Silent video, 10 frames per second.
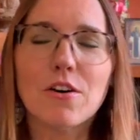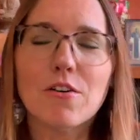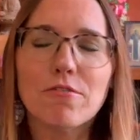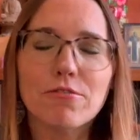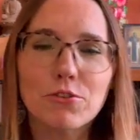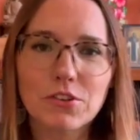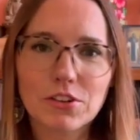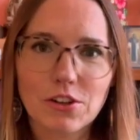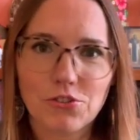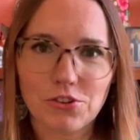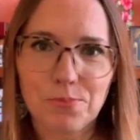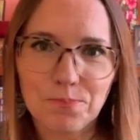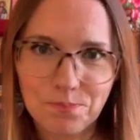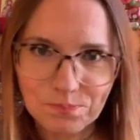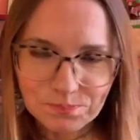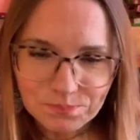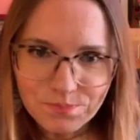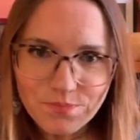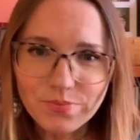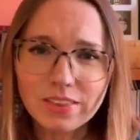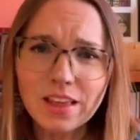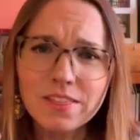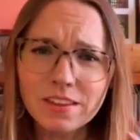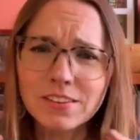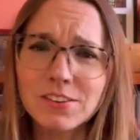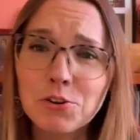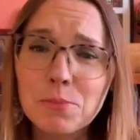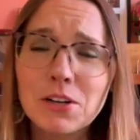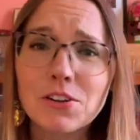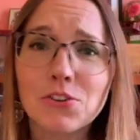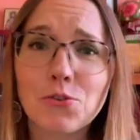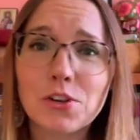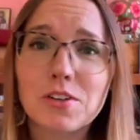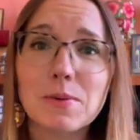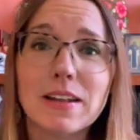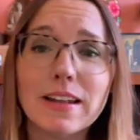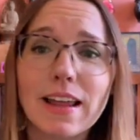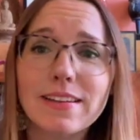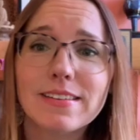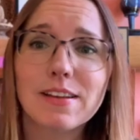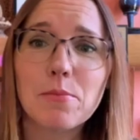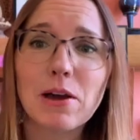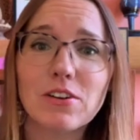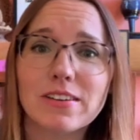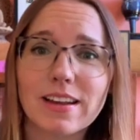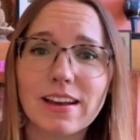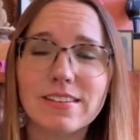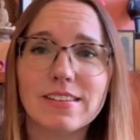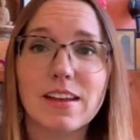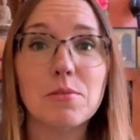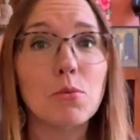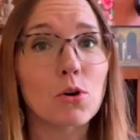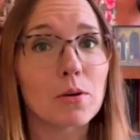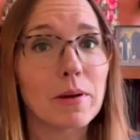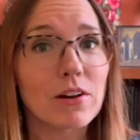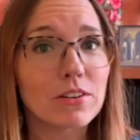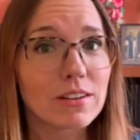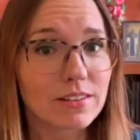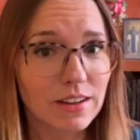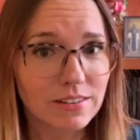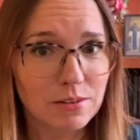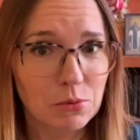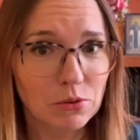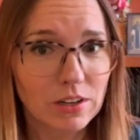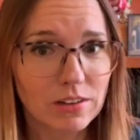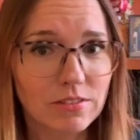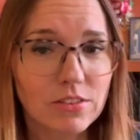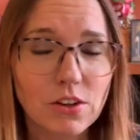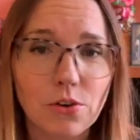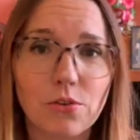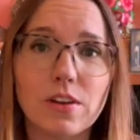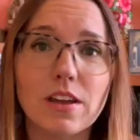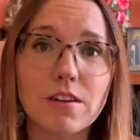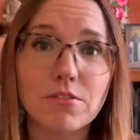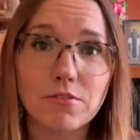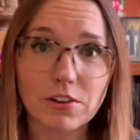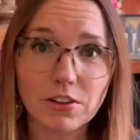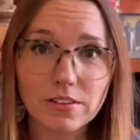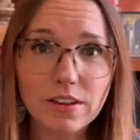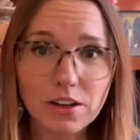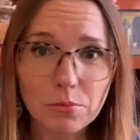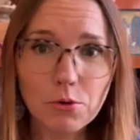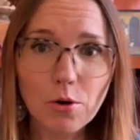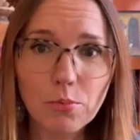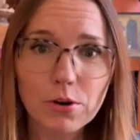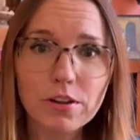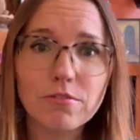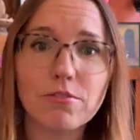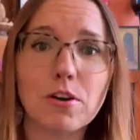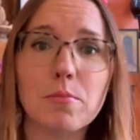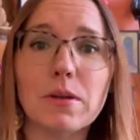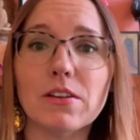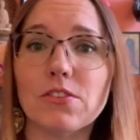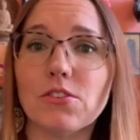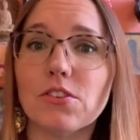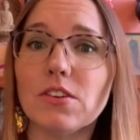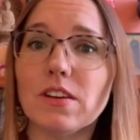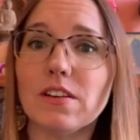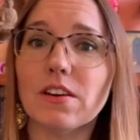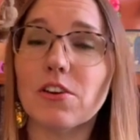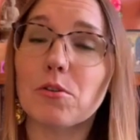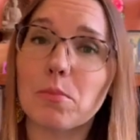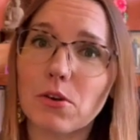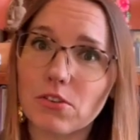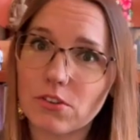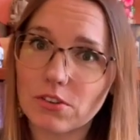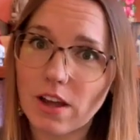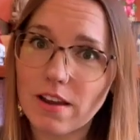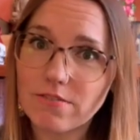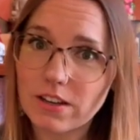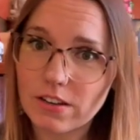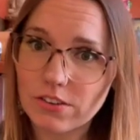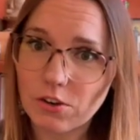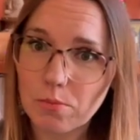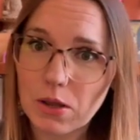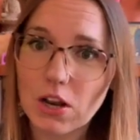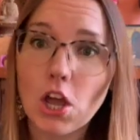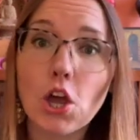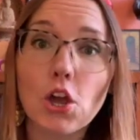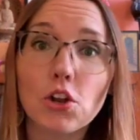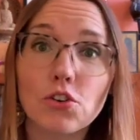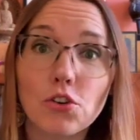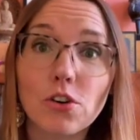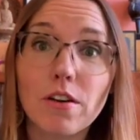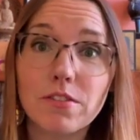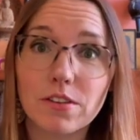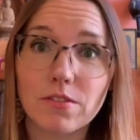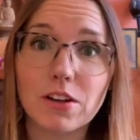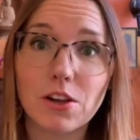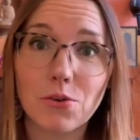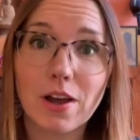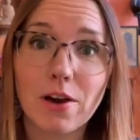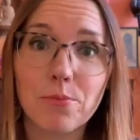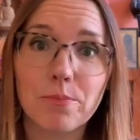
Full disclosure, this sermon is going to be less about a text and more about testimony. So if you feel it's inappropriate for a minister to detail her personal life in a sermon, turn off this video now.